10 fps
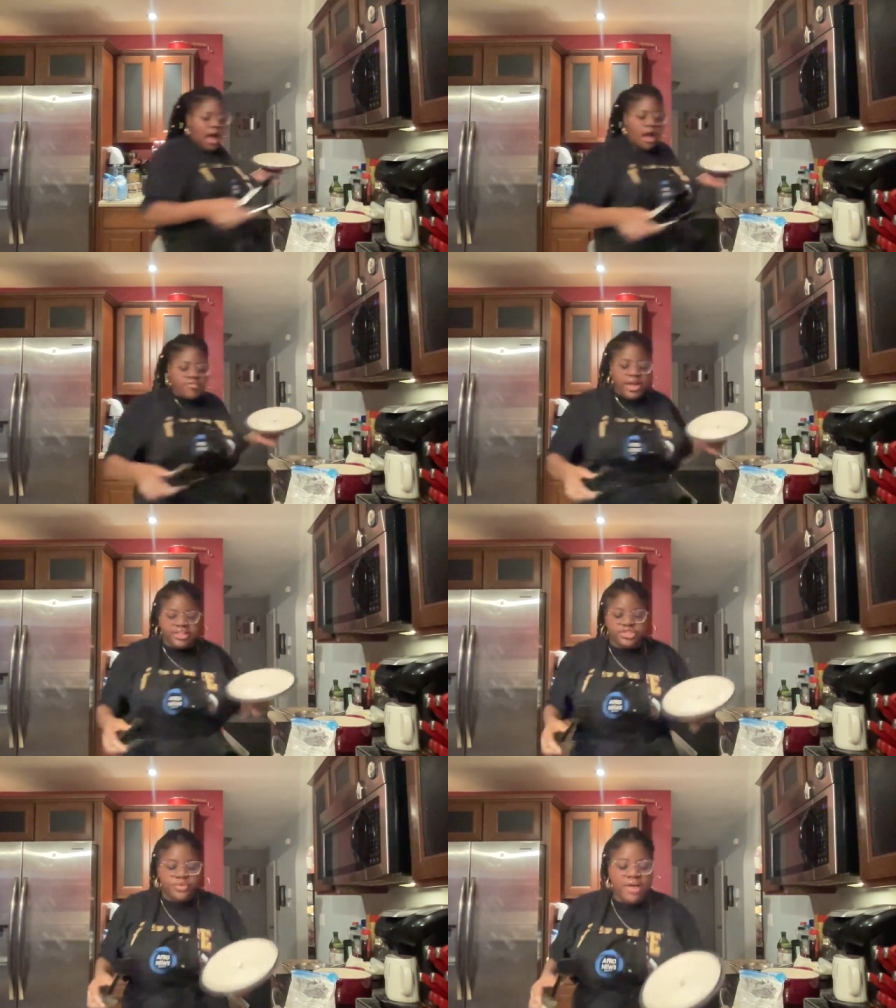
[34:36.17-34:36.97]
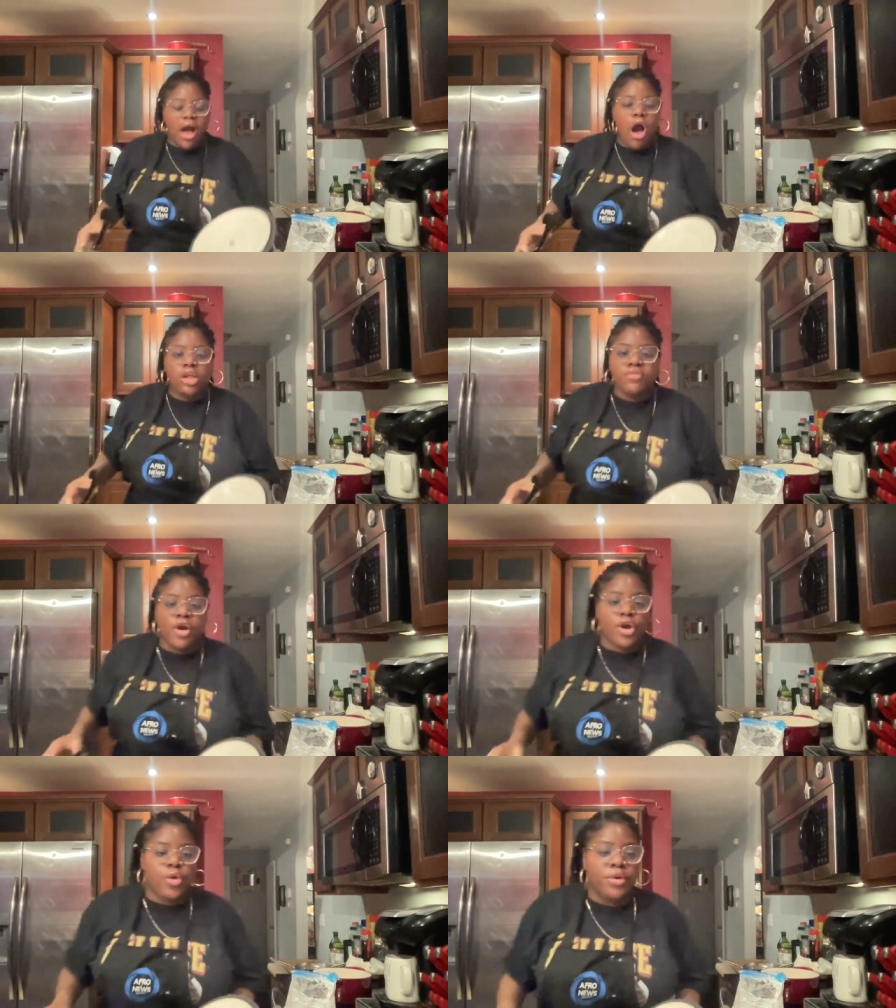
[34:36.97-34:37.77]
All right, so we've got all of
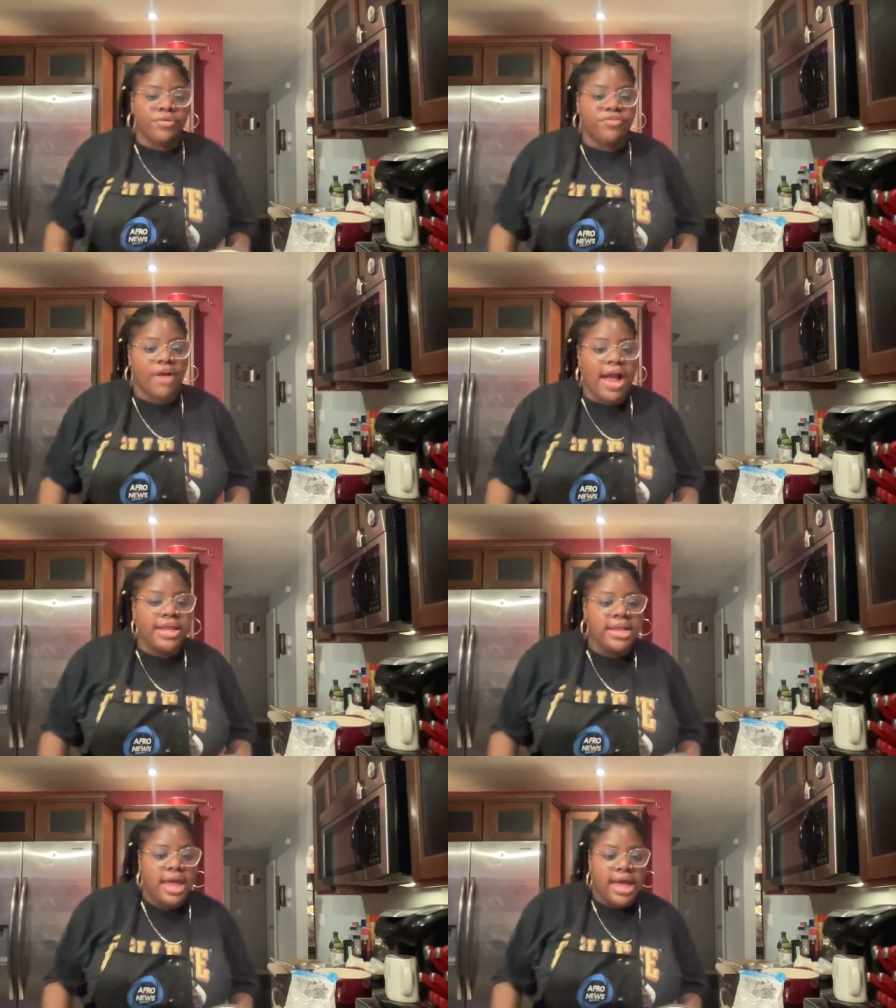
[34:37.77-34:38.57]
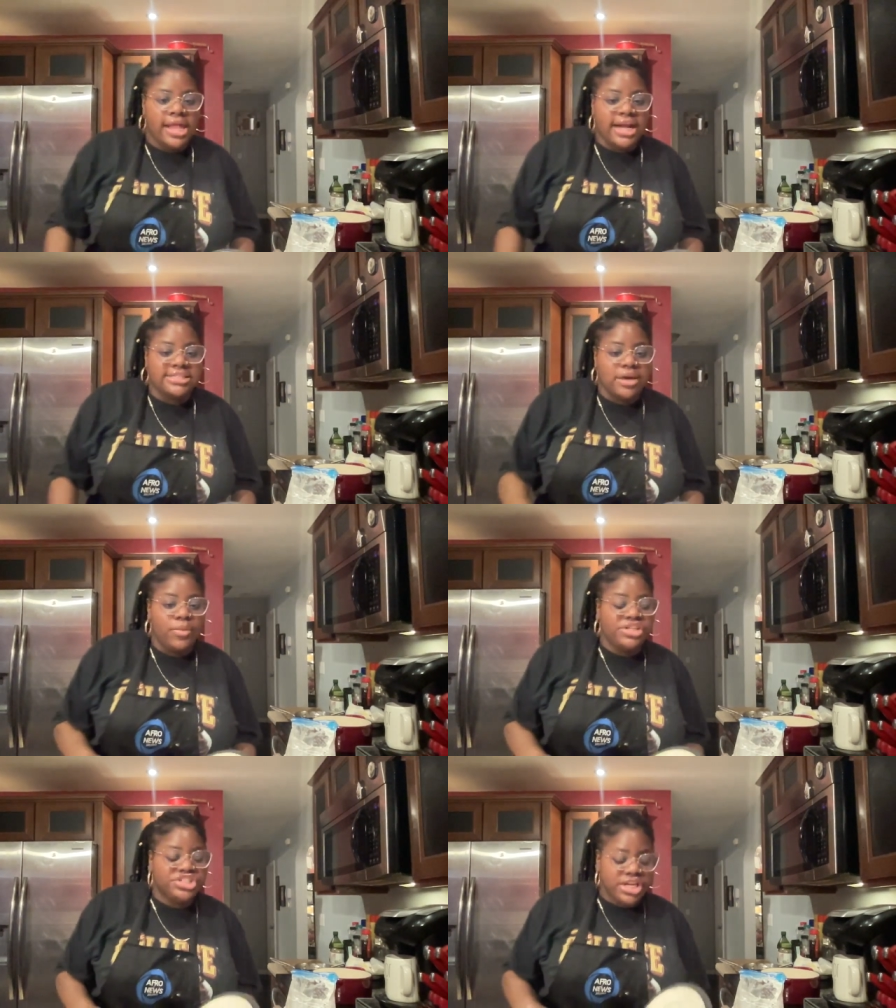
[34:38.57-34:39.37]
our corn fried. And like I said, we
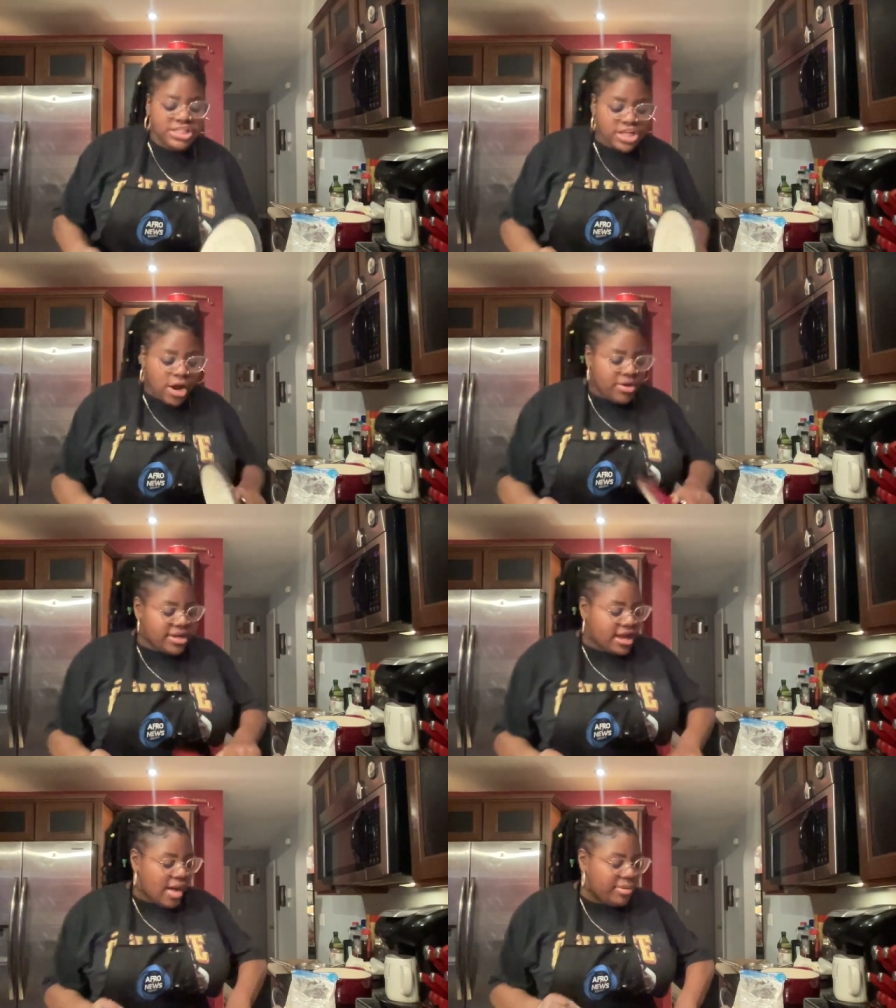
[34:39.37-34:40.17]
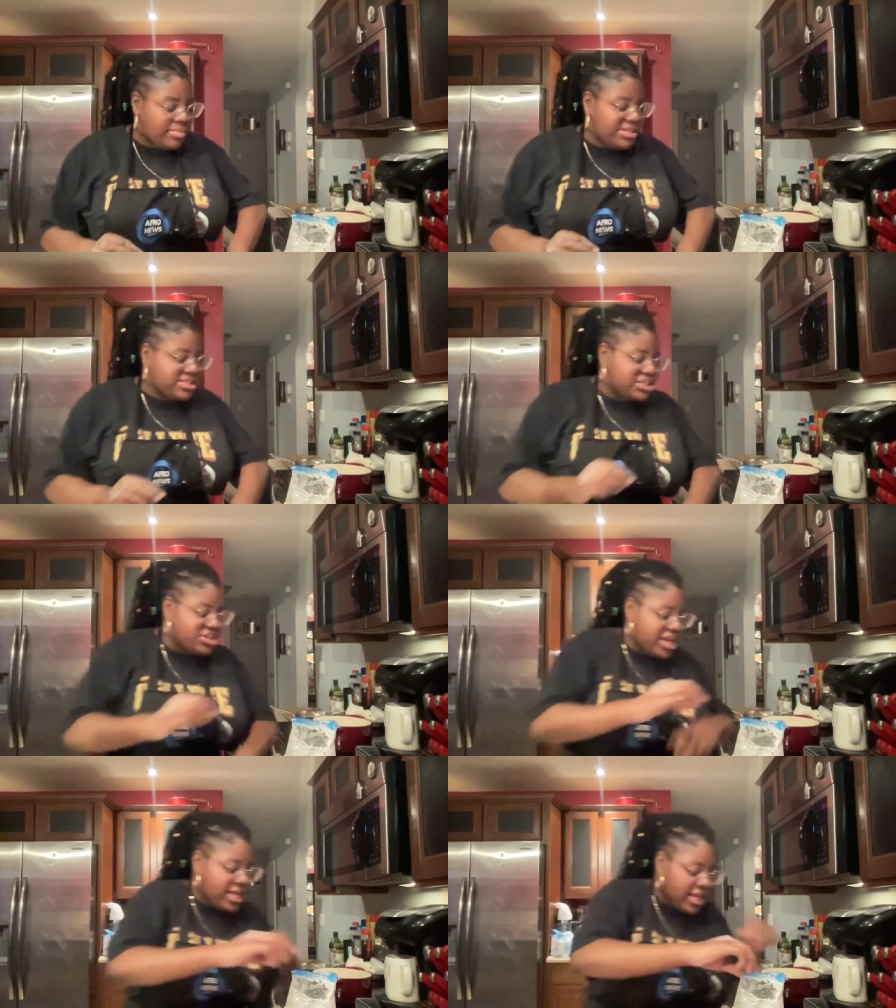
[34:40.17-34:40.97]
just coated a couple pieces of
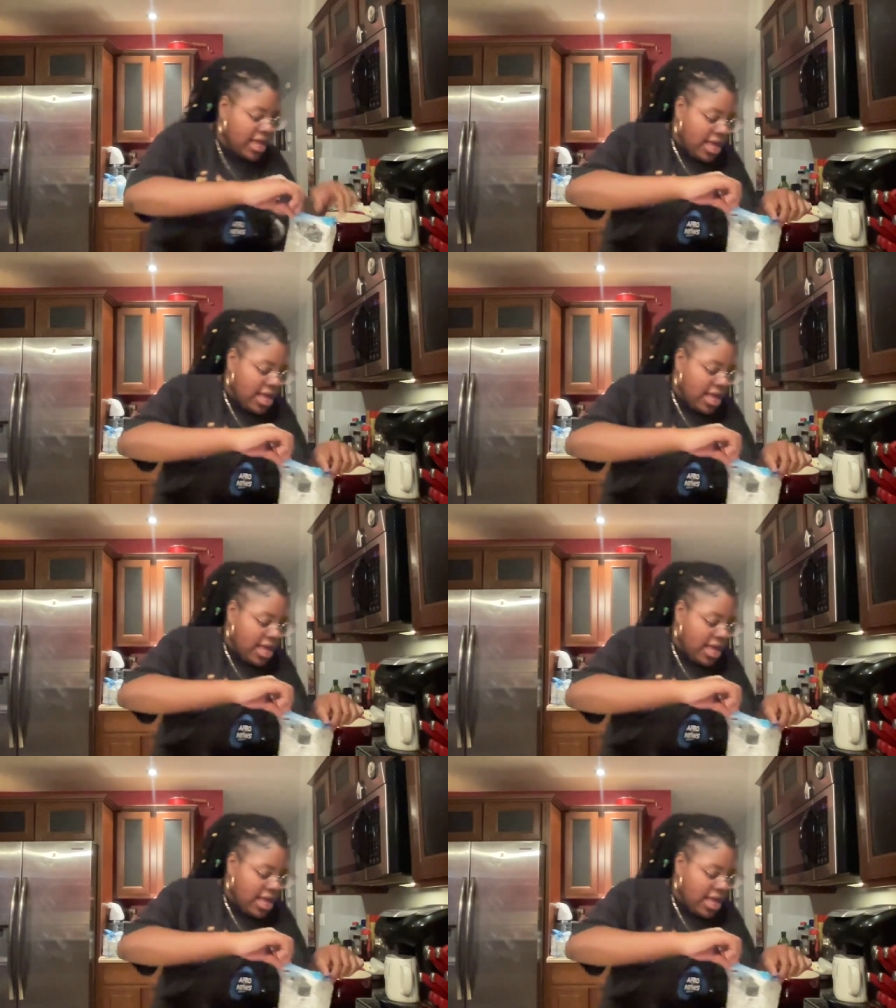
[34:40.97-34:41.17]
chicken.